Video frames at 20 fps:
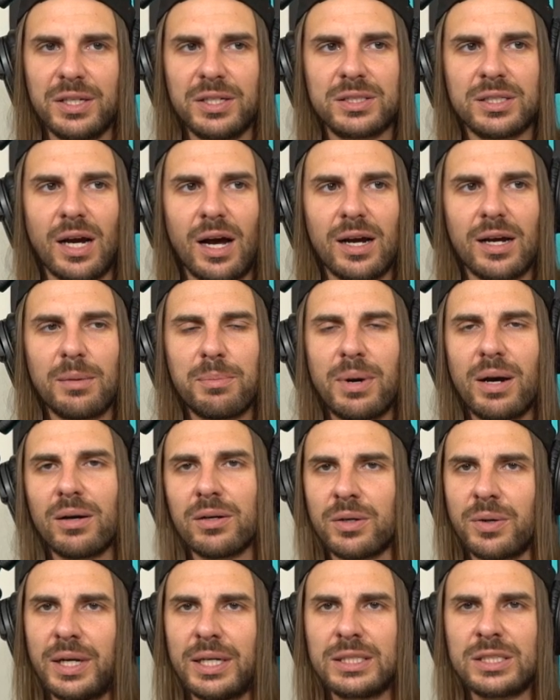You talk
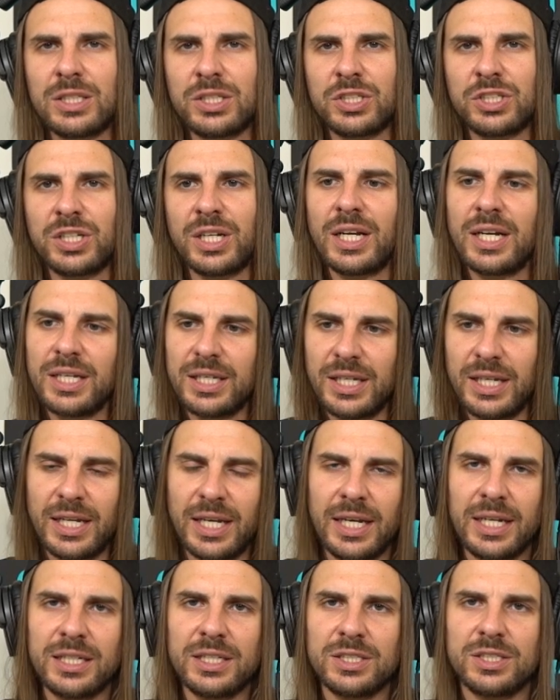about crazy shit, you
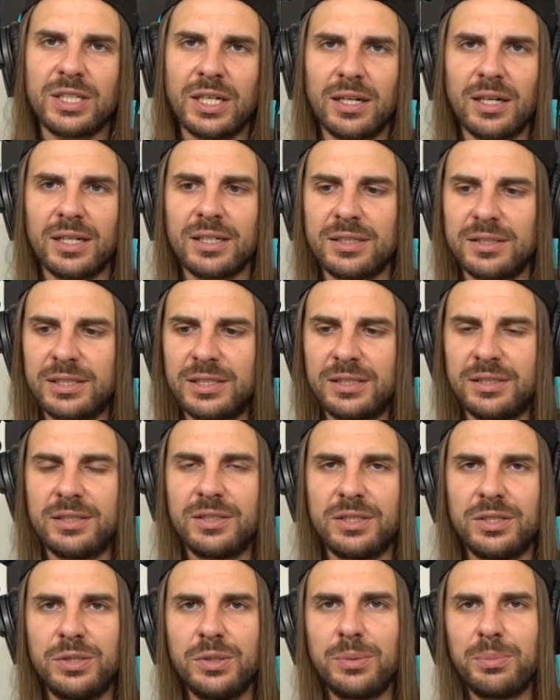get
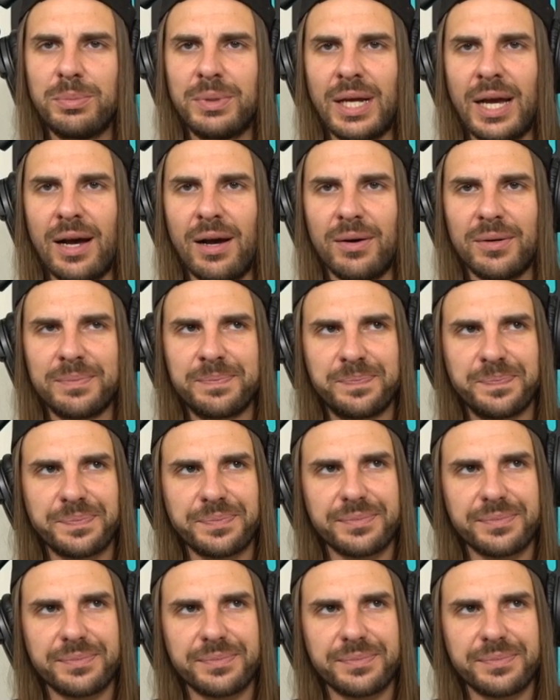duped down,